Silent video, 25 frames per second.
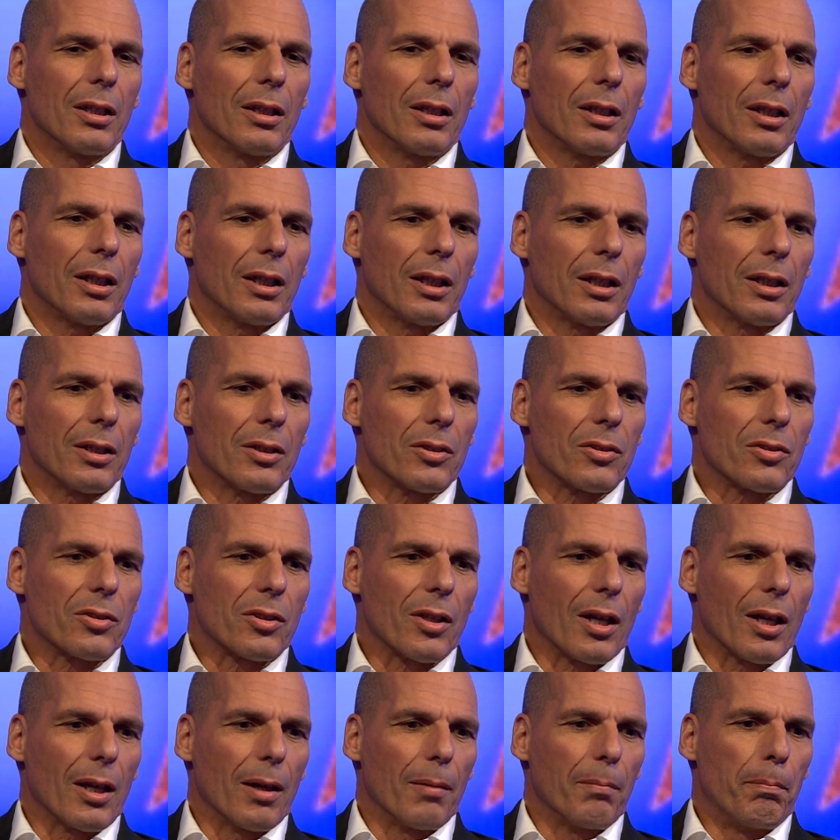is
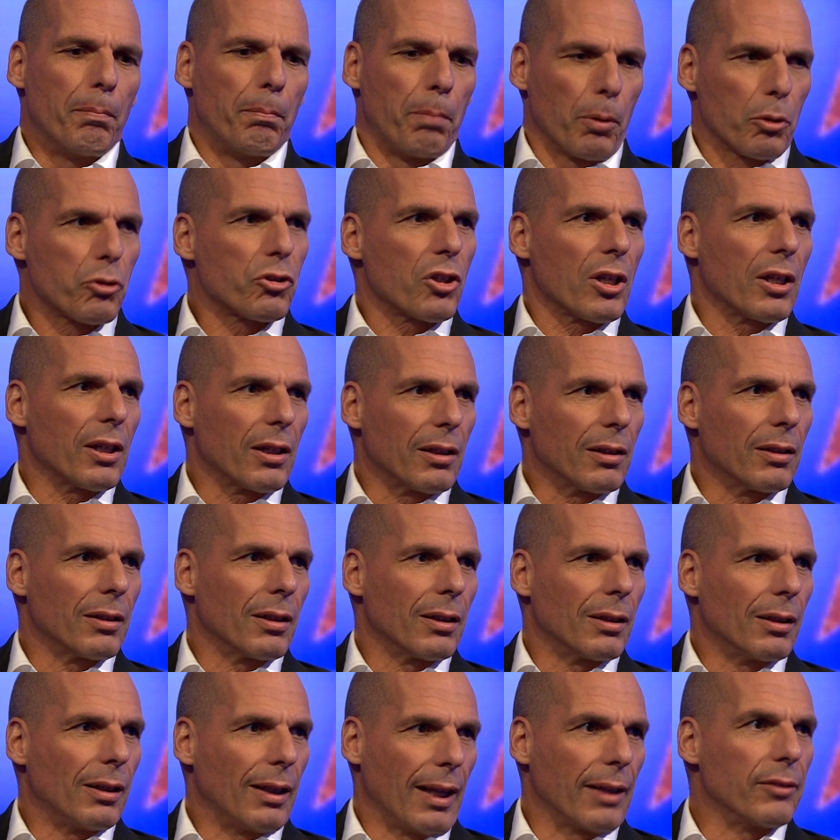pushing
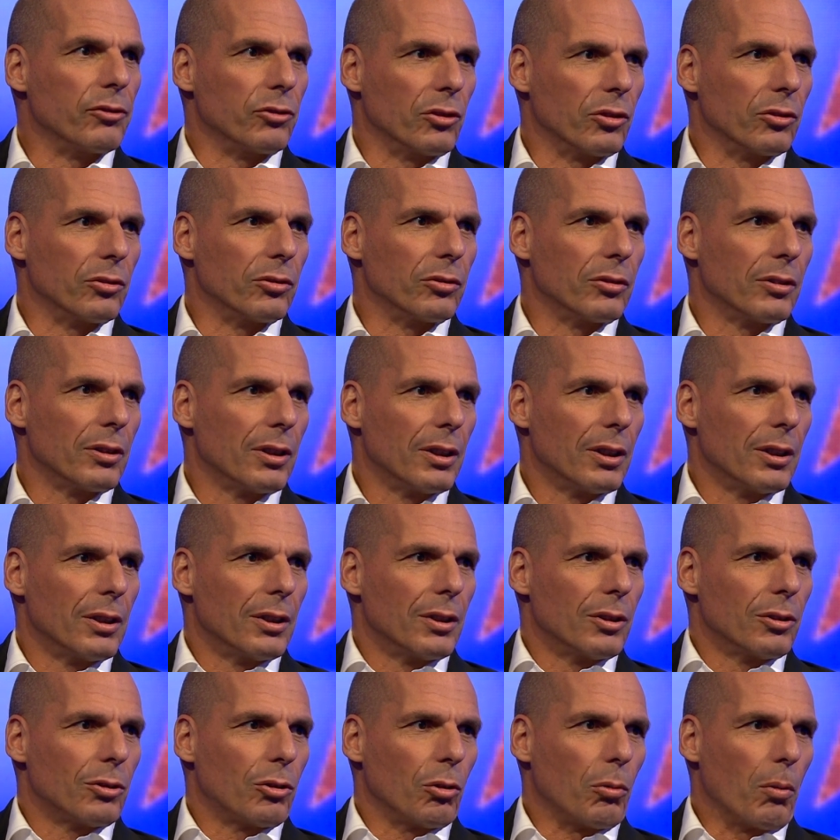London
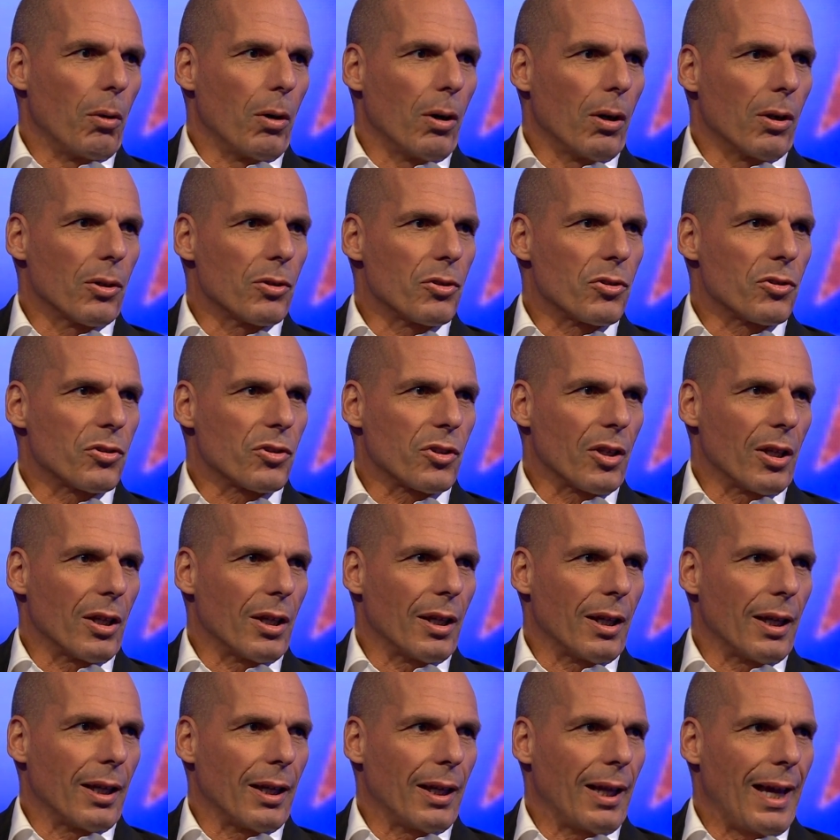towards
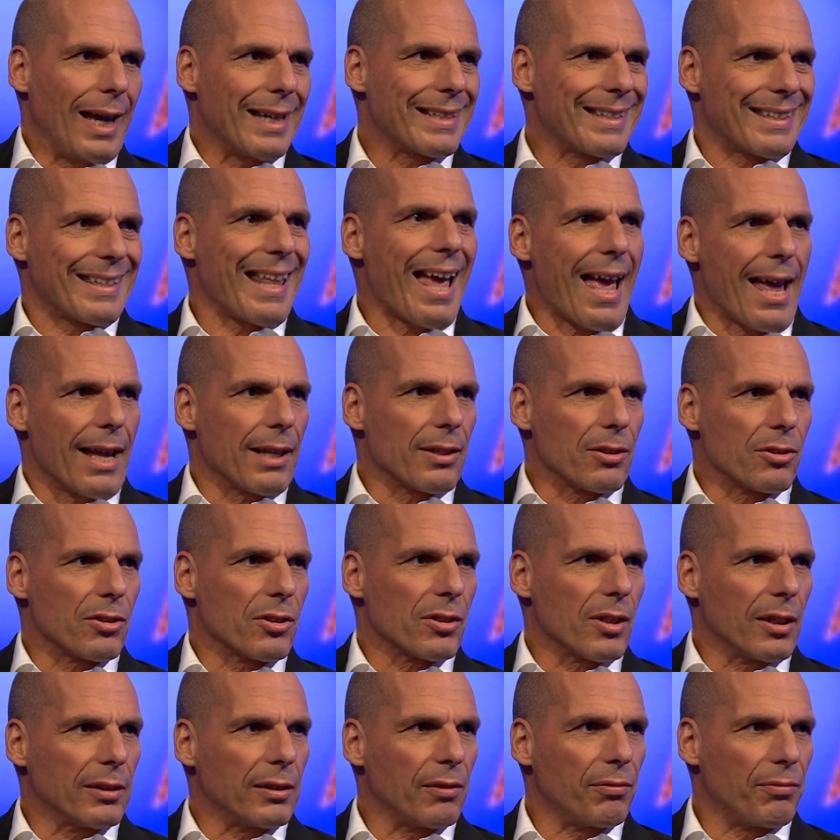a
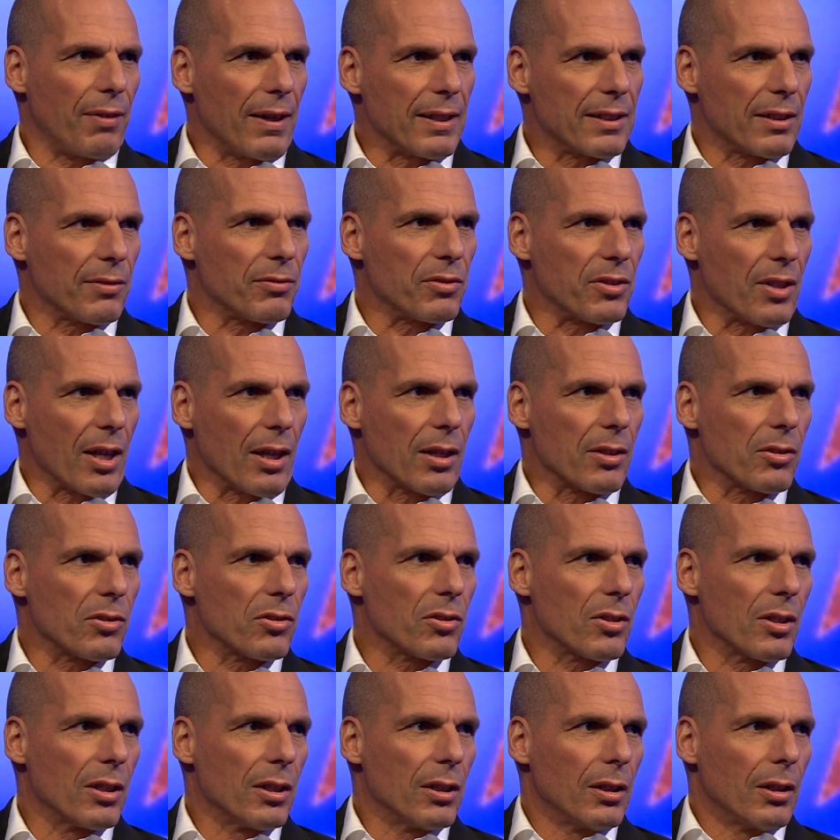stance, a defensive
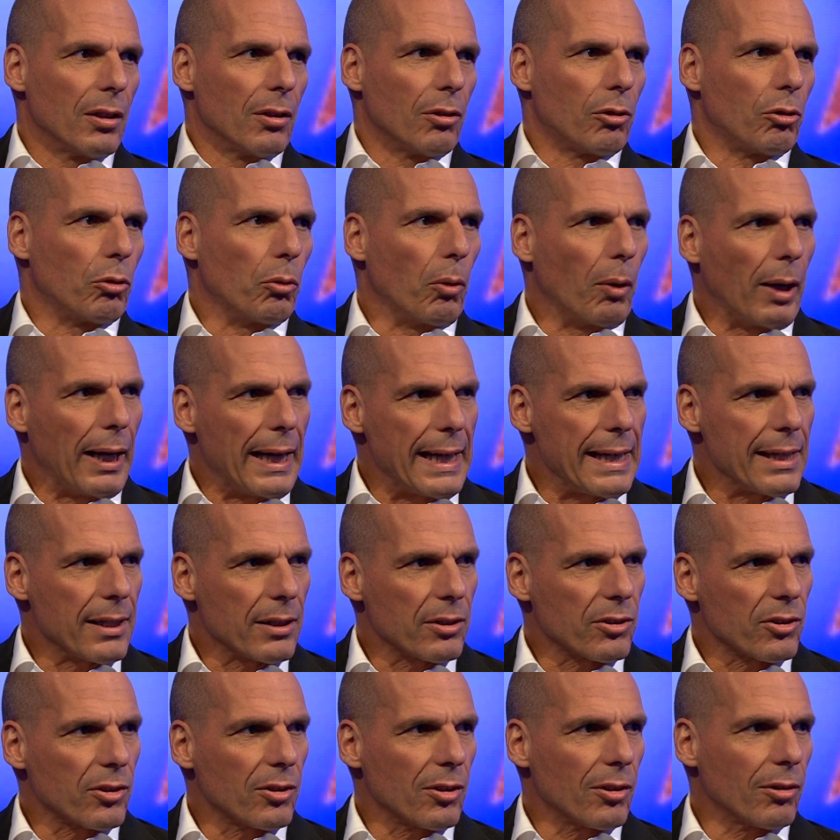stance, through
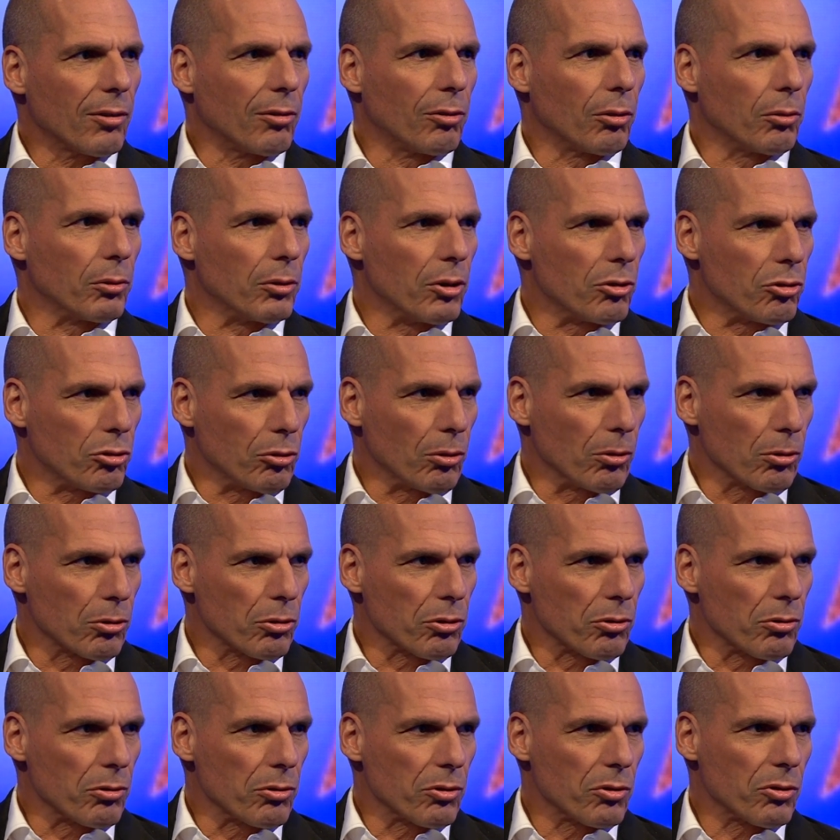leaks, through
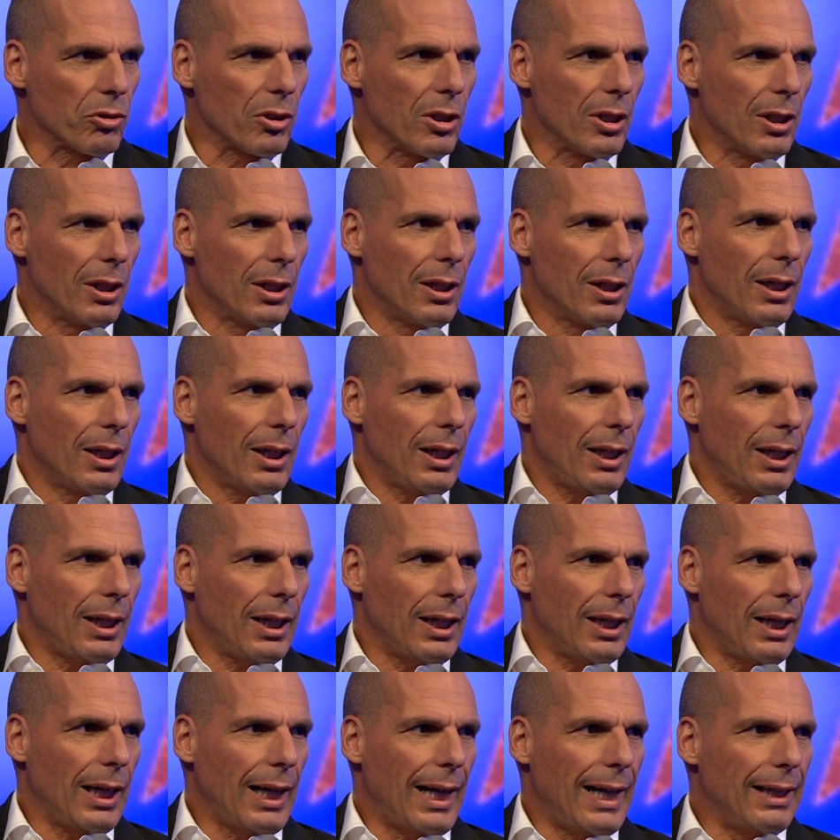distortions,
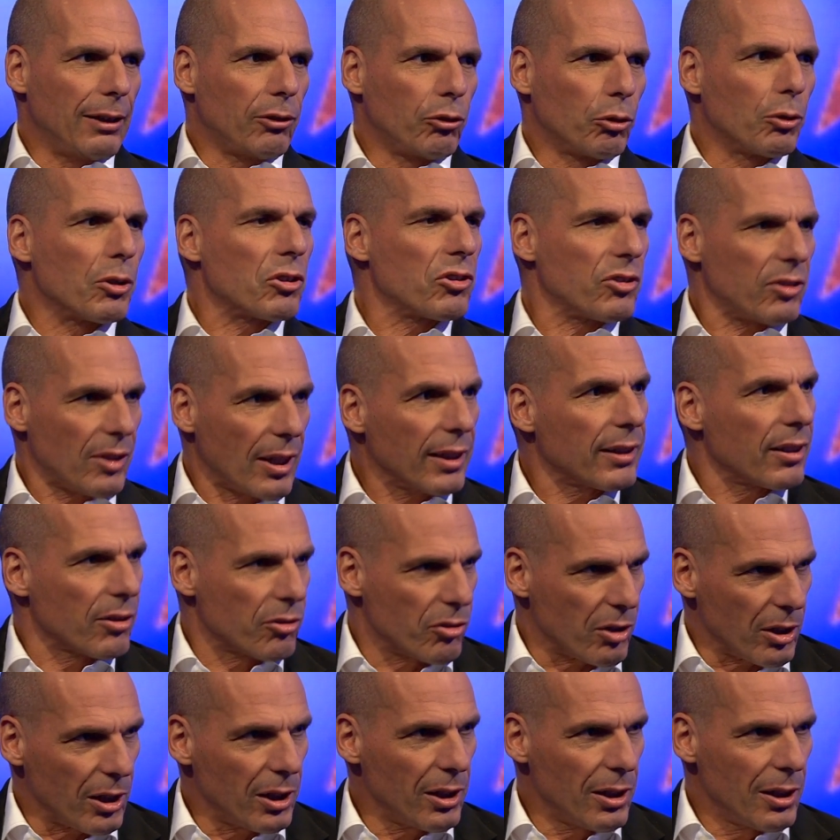and through a
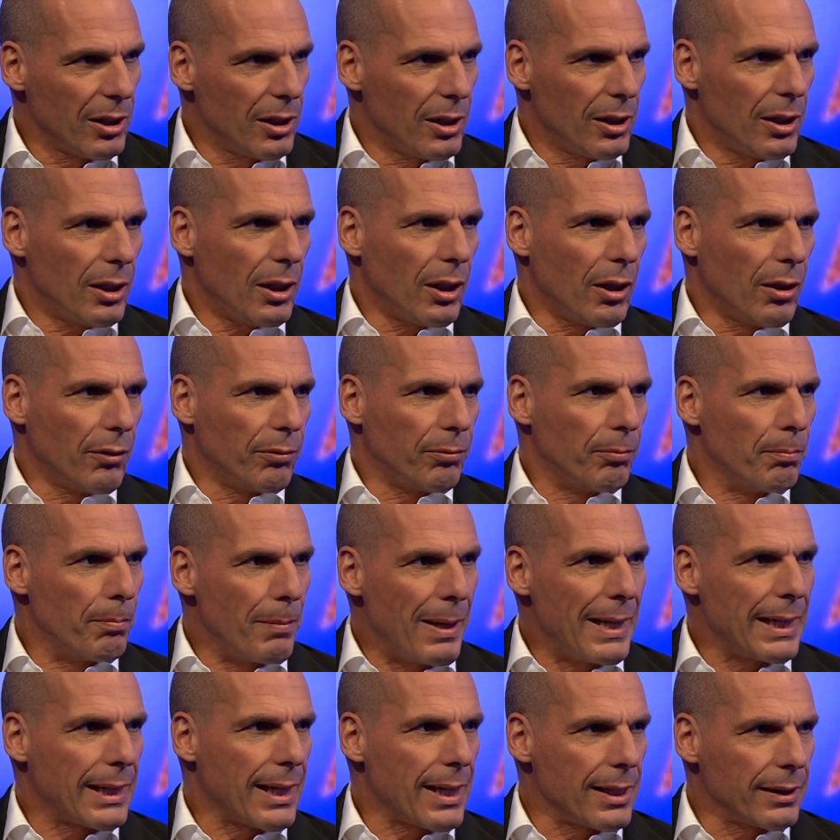strategy of
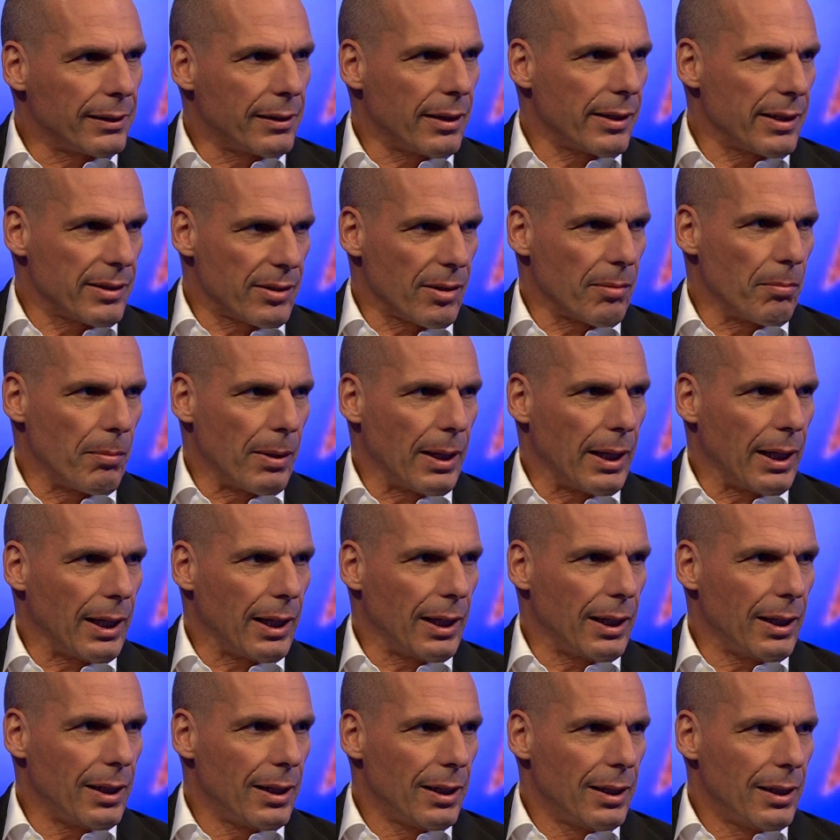making Theresa
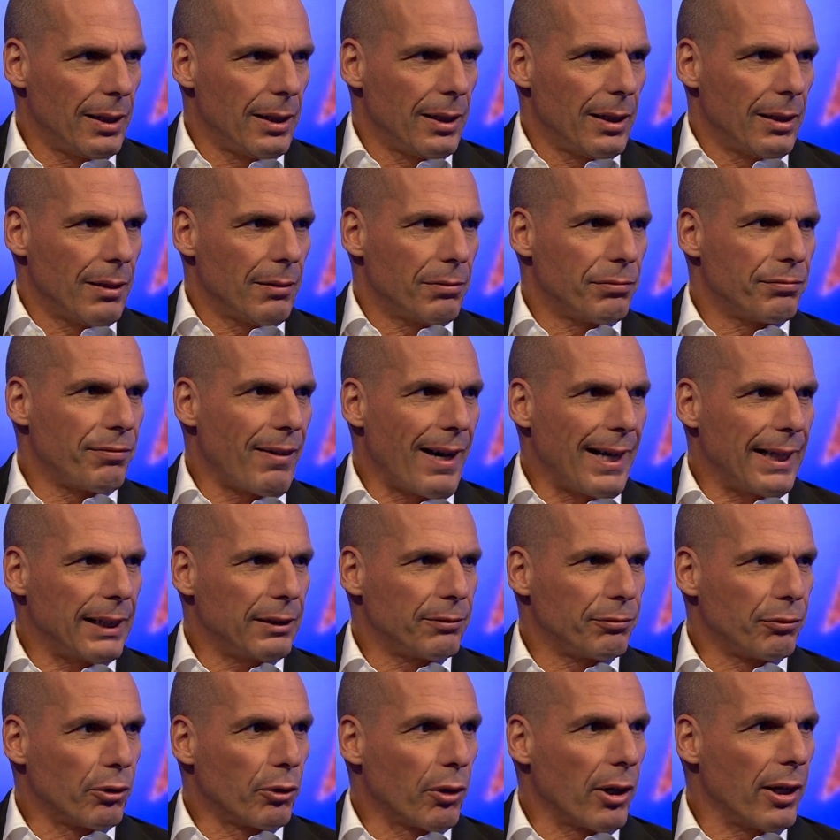May
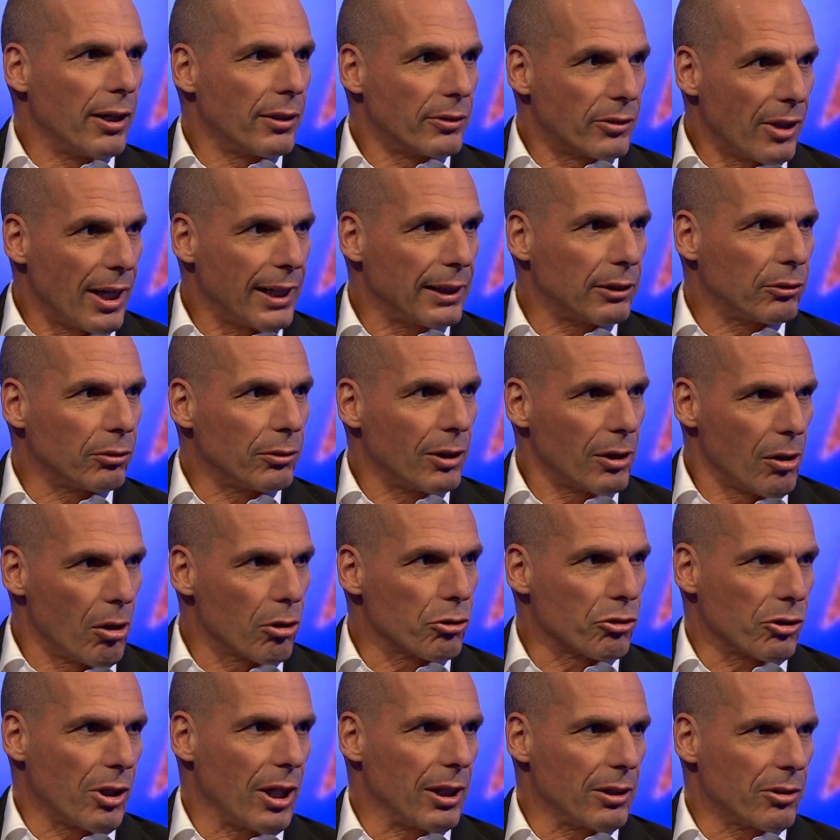fight for her right to
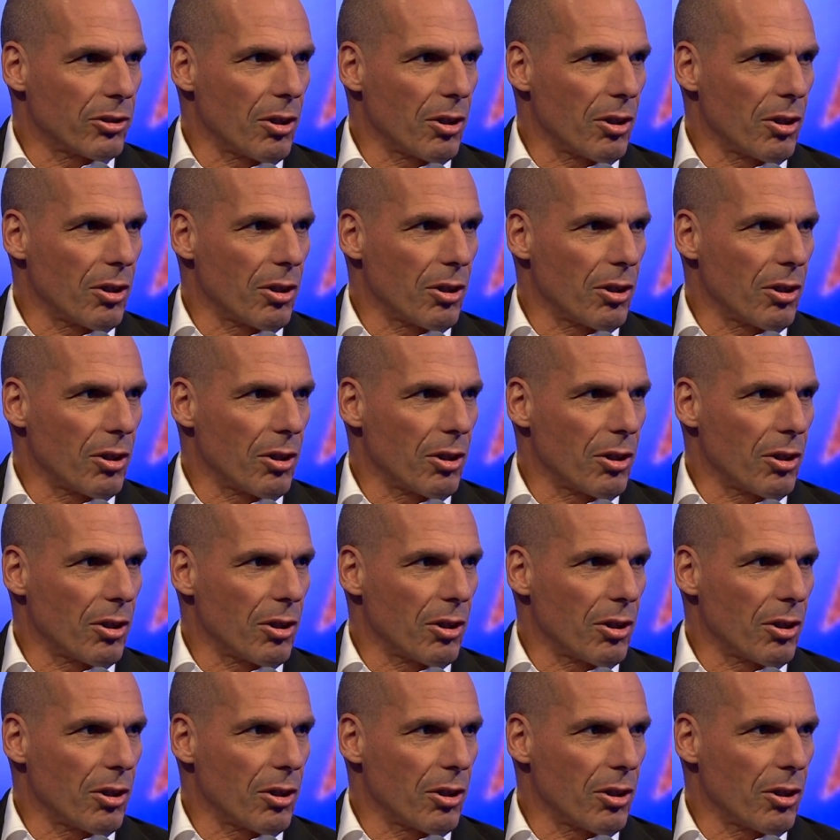negotiate.